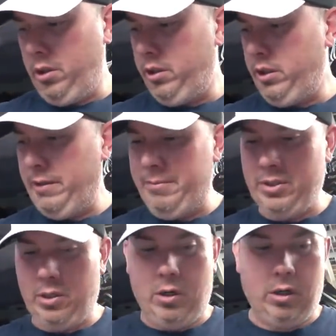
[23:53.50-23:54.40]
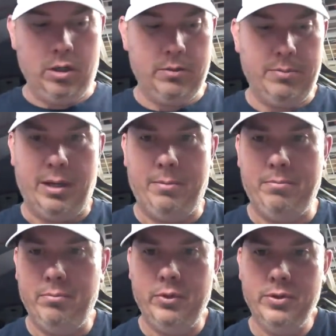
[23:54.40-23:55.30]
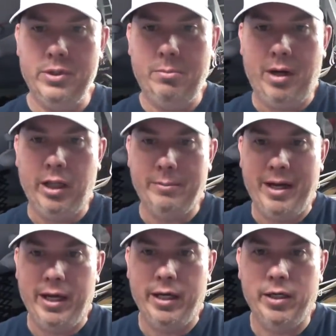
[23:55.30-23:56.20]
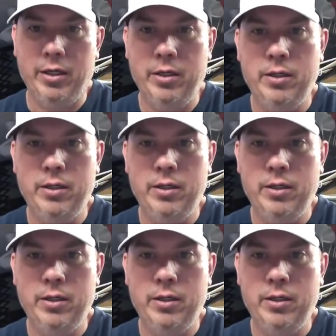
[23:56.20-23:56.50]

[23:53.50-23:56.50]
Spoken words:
Isn't that bizarre? By using a poly bag,